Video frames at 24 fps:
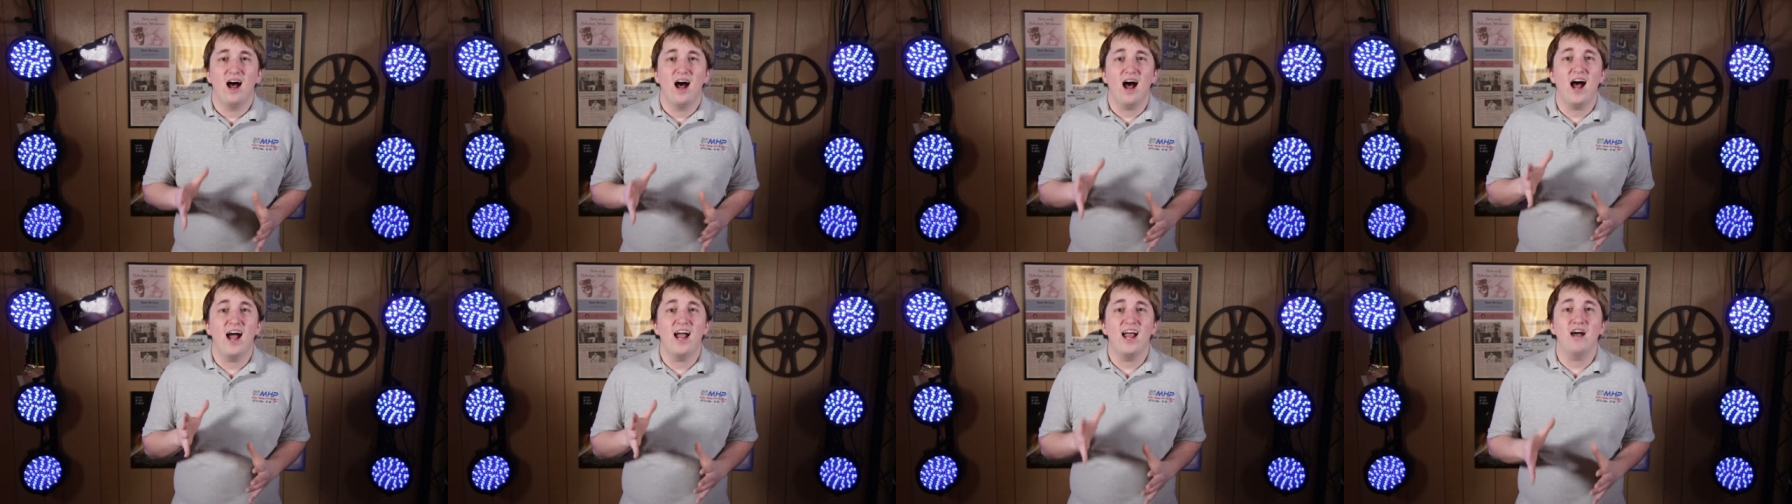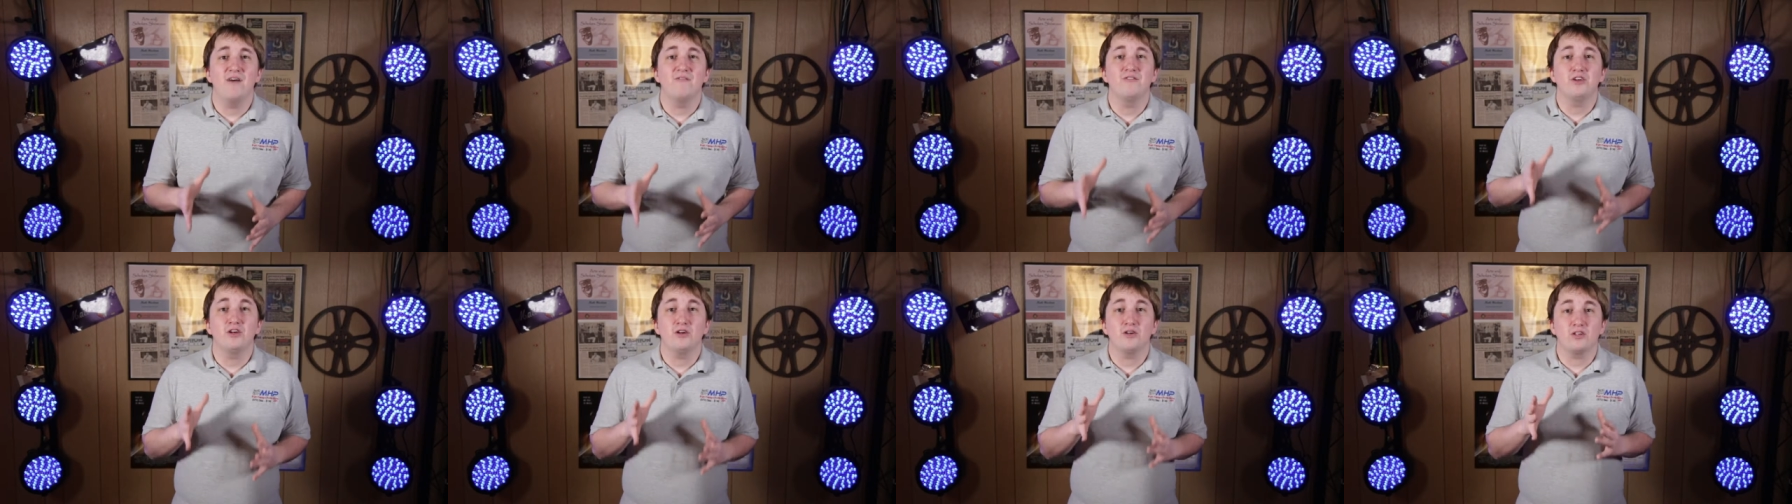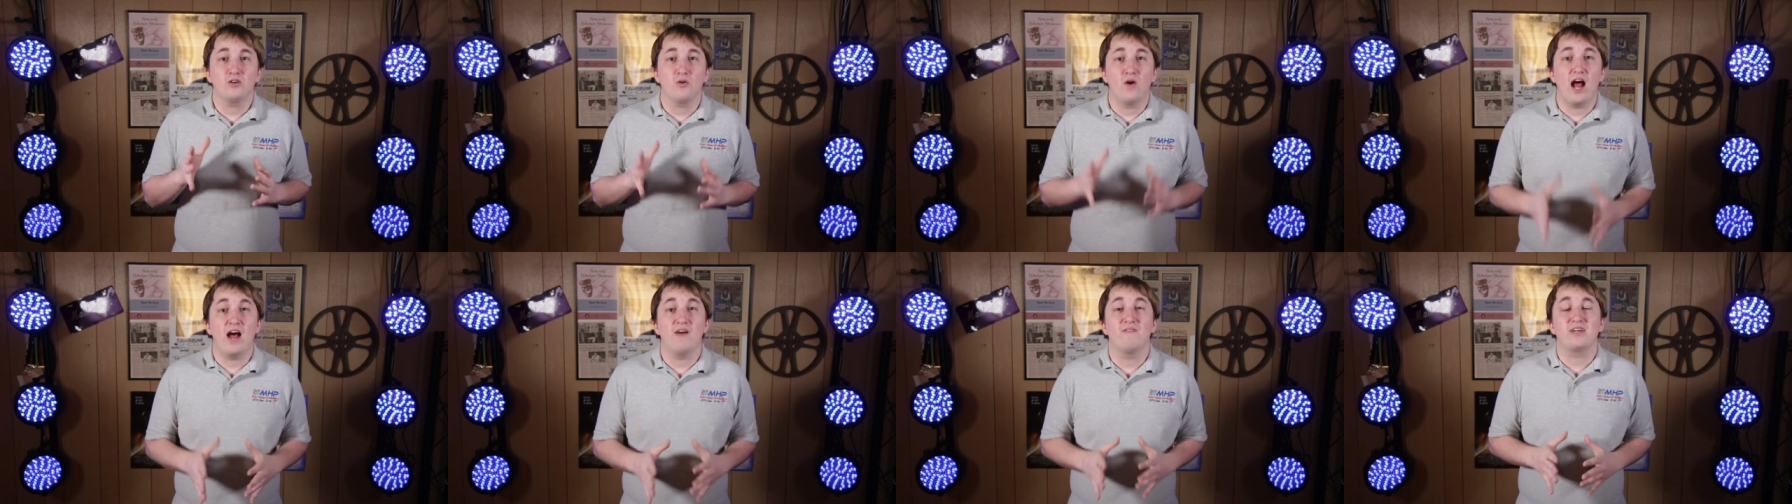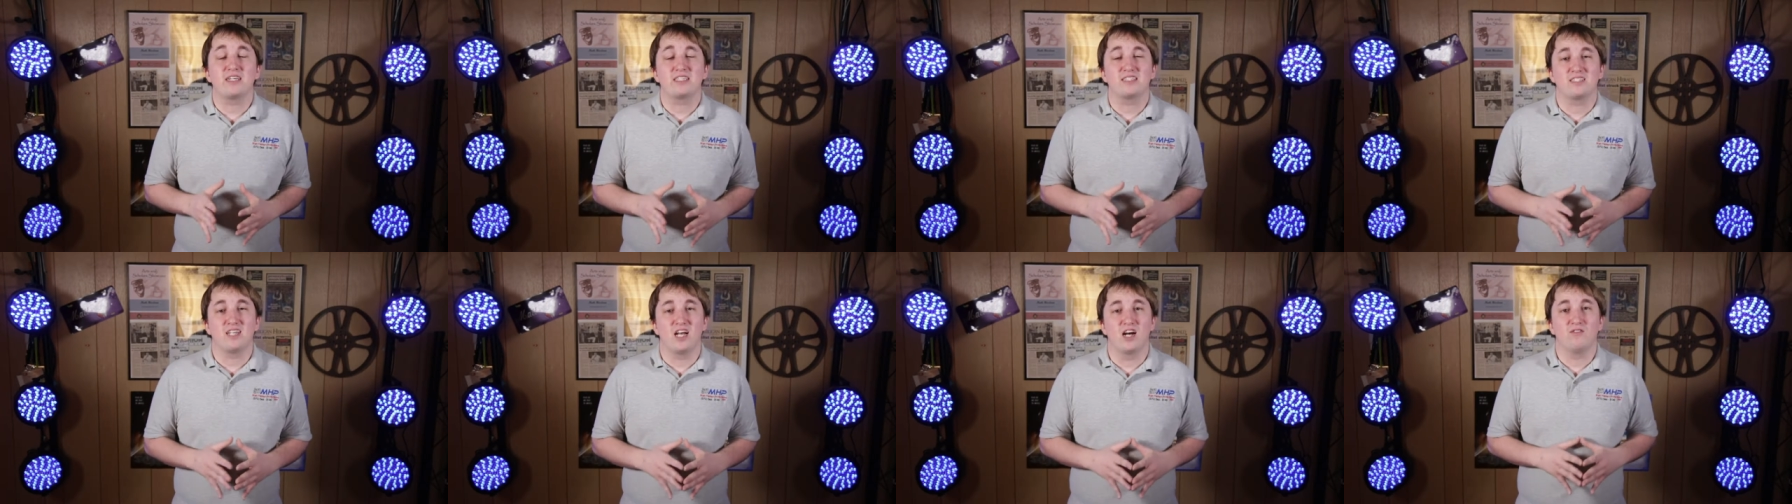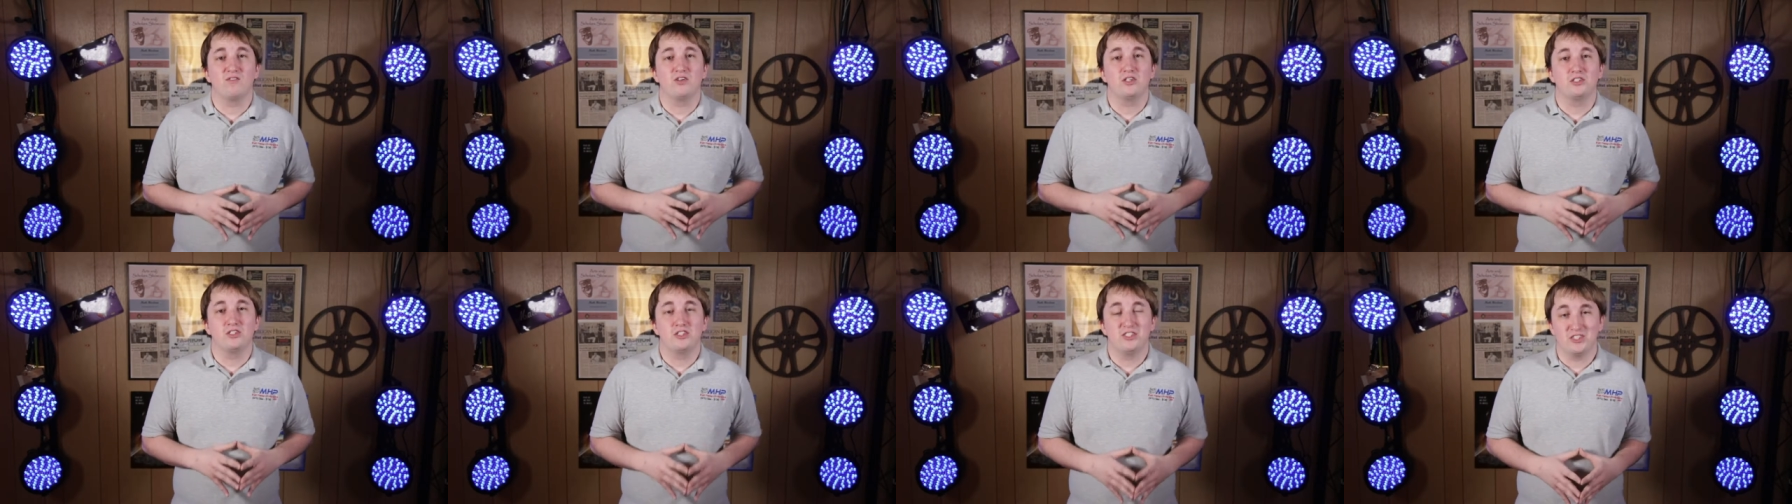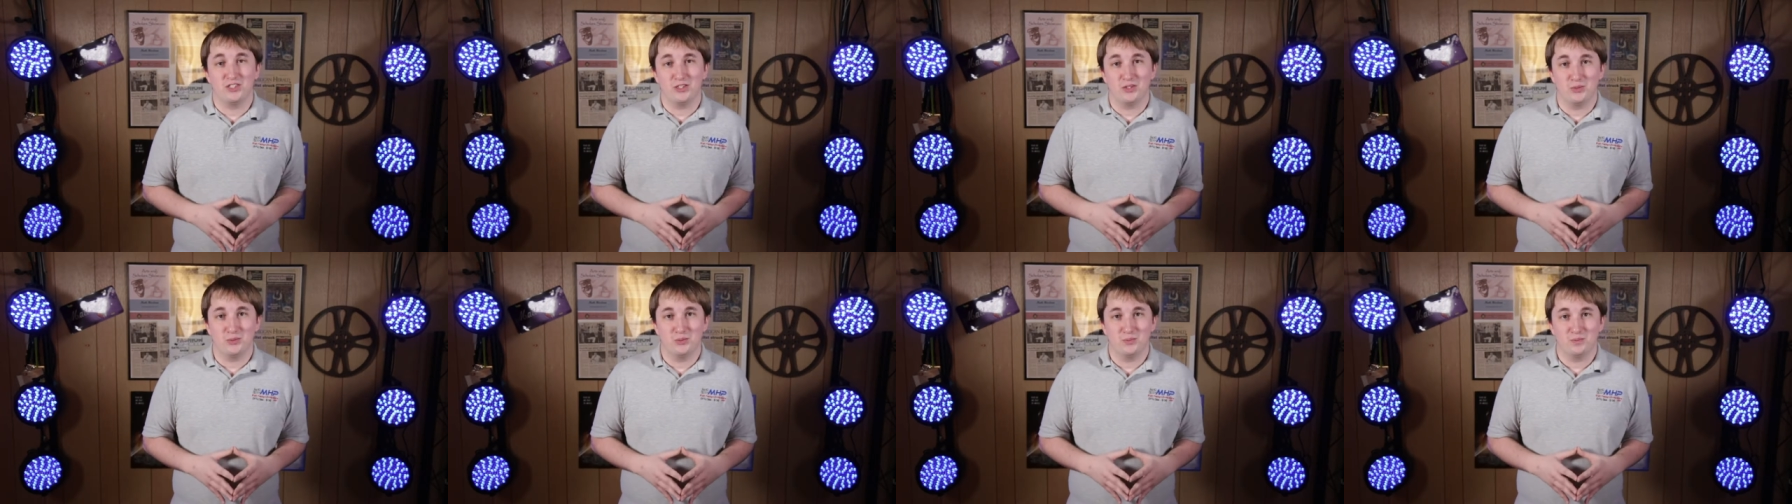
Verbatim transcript: I have your graphics covered too,